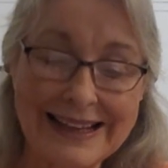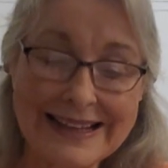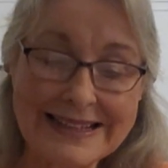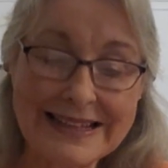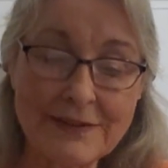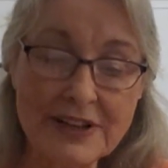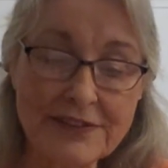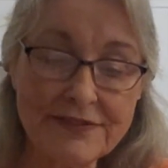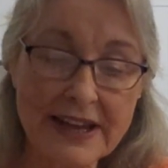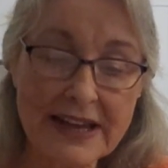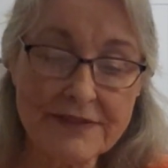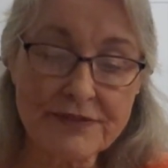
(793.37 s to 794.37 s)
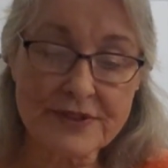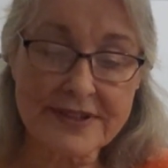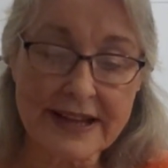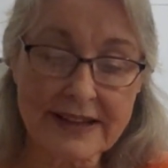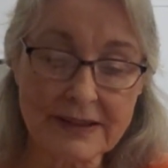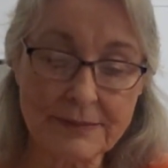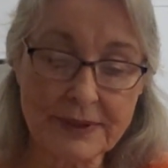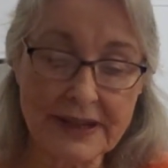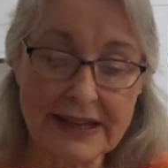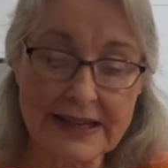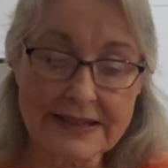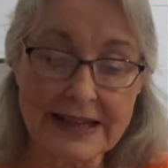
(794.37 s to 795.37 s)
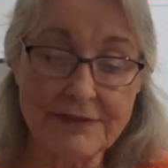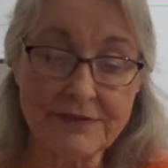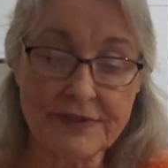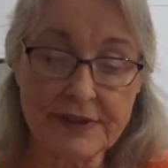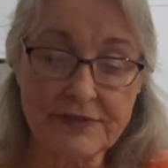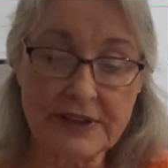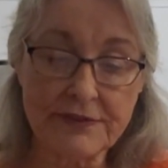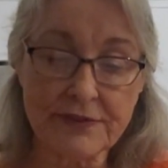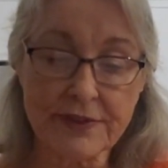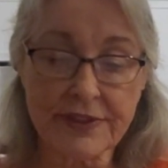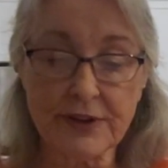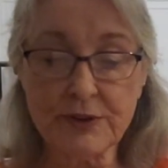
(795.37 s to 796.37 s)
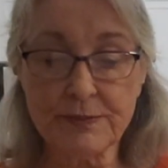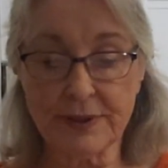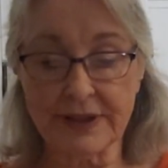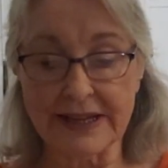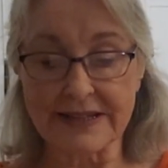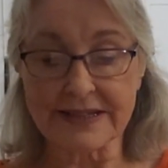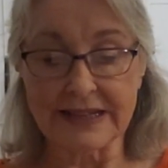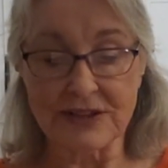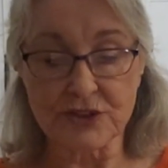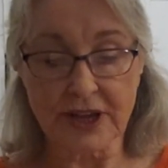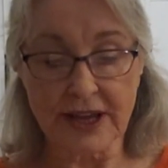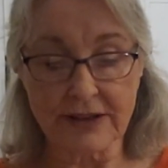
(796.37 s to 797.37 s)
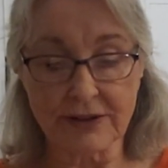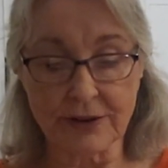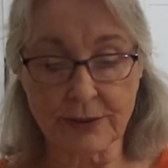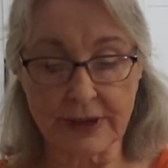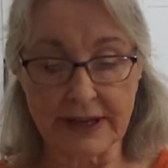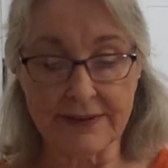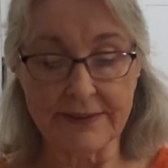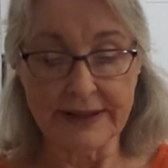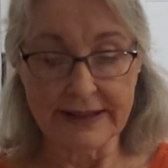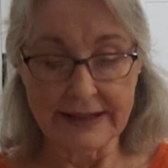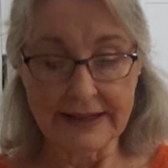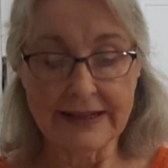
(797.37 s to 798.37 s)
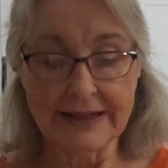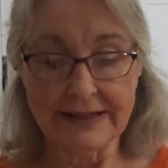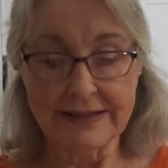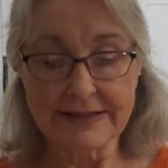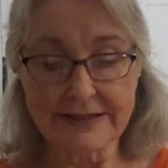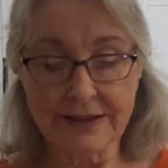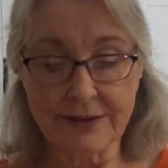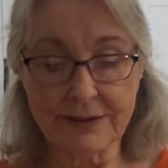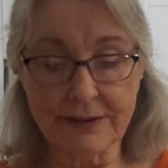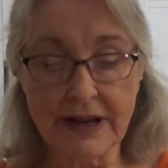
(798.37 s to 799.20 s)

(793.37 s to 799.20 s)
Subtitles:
$75 for second place, and $50 for third place in each category. So